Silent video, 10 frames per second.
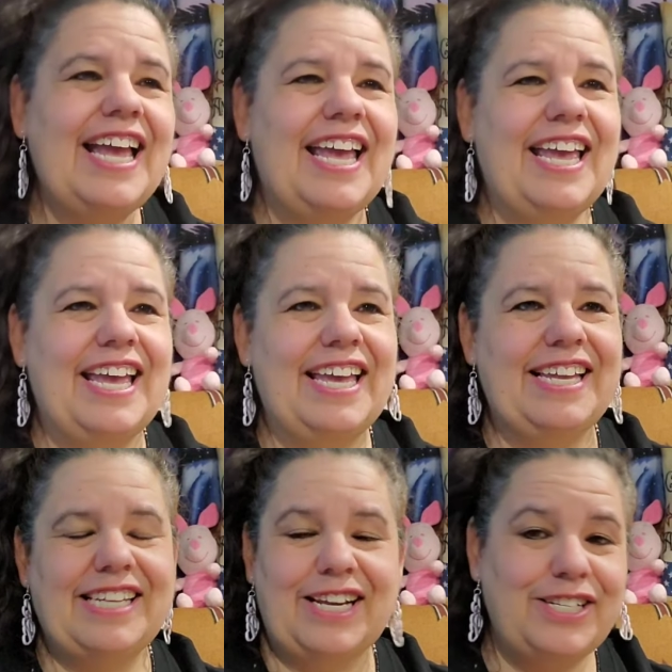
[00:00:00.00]

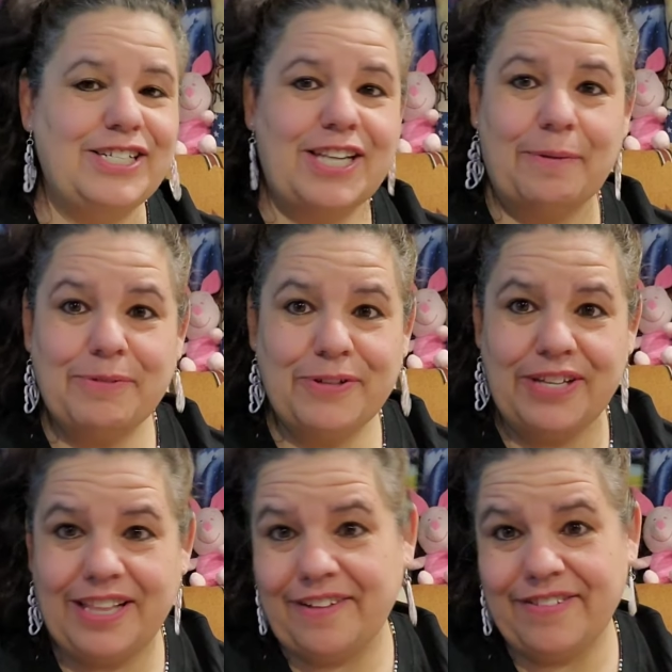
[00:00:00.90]
And I just
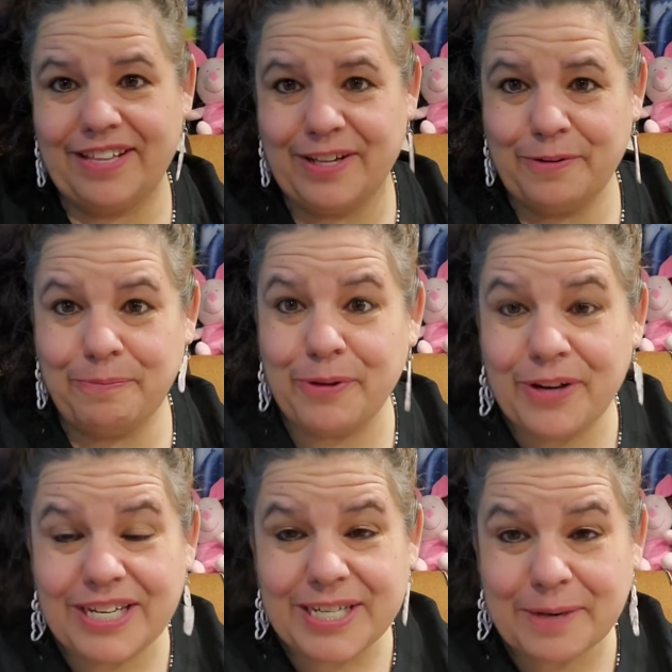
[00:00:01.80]
absolutely love the little
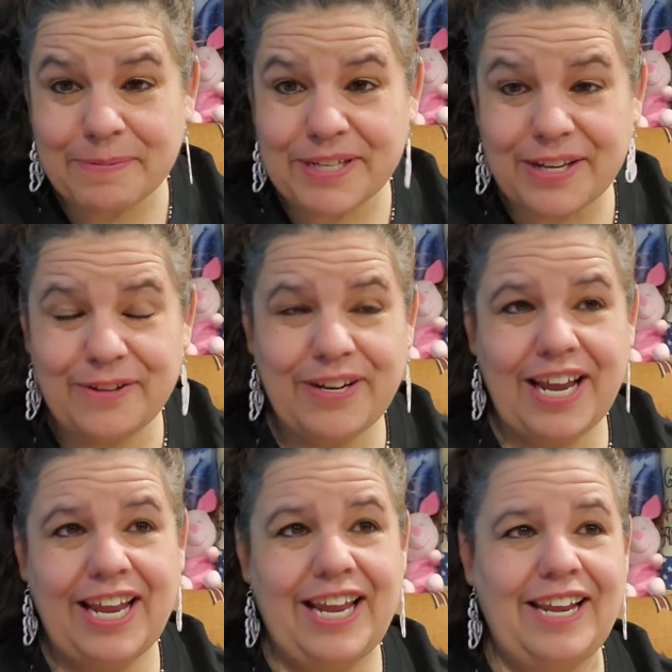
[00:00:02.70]
beauty tips that you
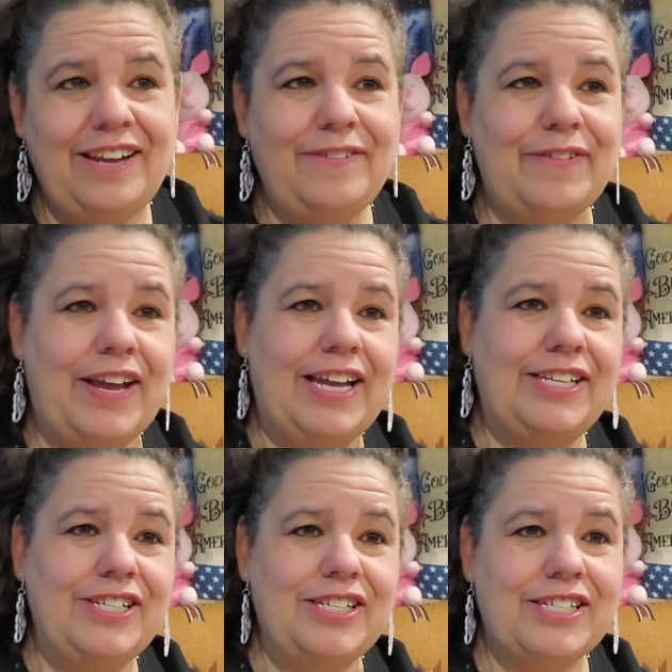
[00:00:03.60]
gave,
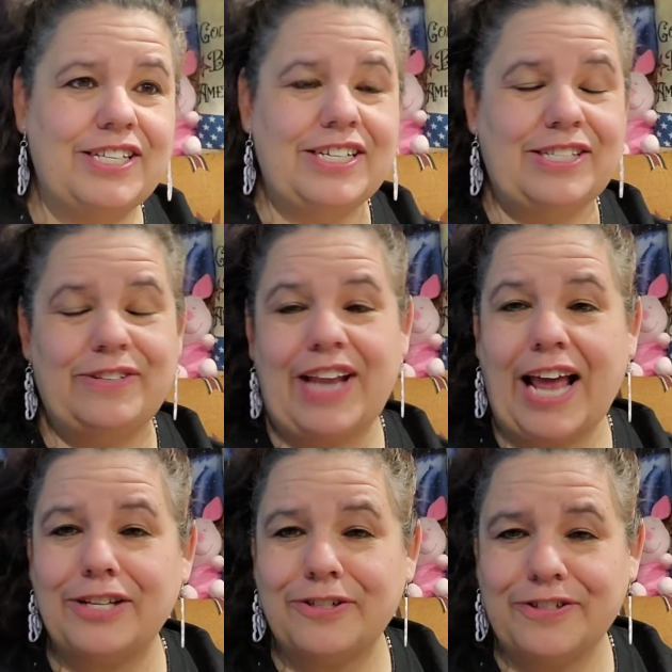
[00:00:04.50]
and you just look so
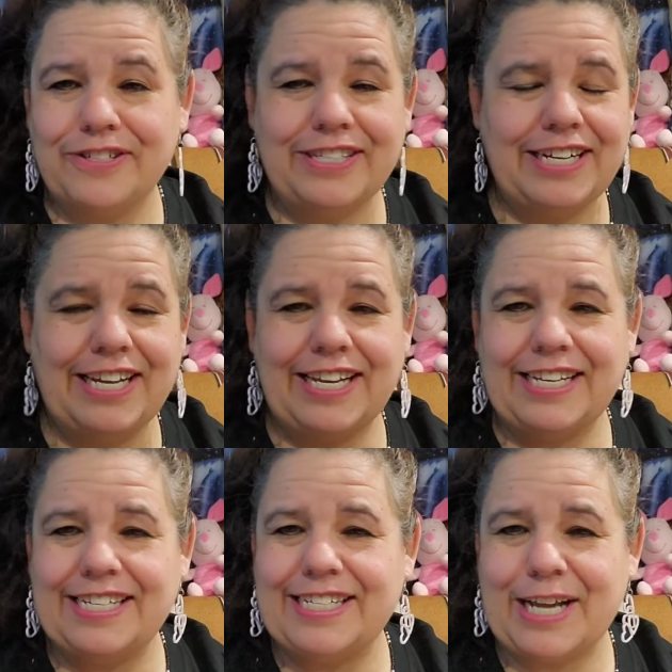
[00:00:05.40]
natural.
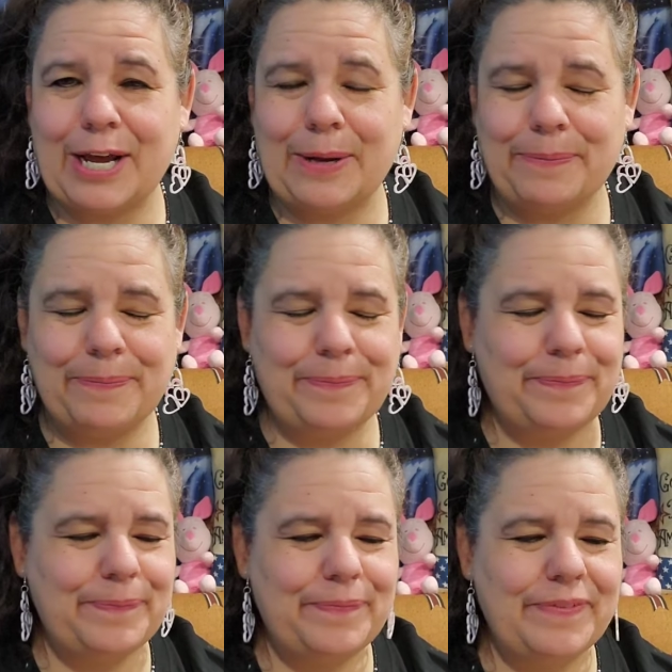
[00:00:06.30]
And um,
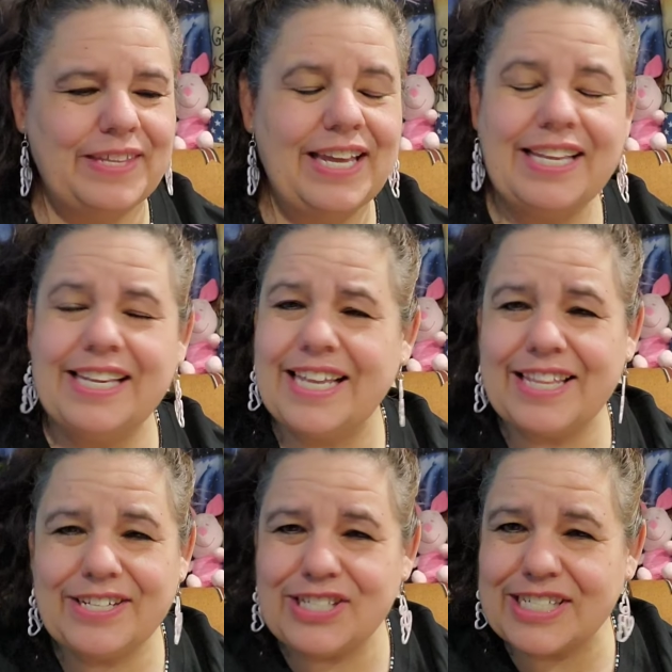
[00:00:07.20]
no,
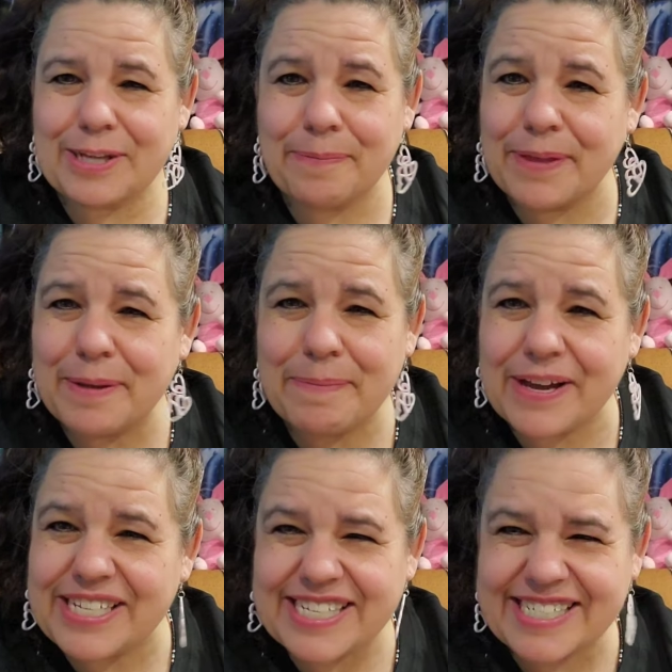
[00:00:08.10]
there's just something
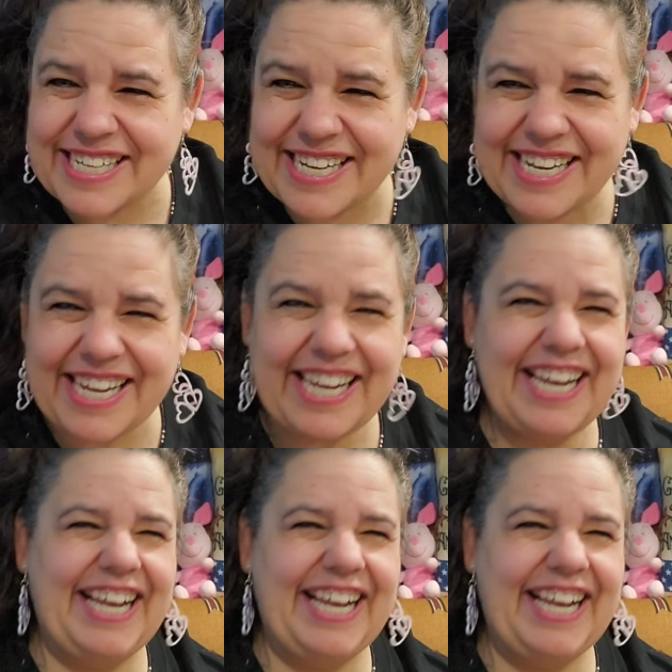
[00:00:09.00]
about you, Cindy.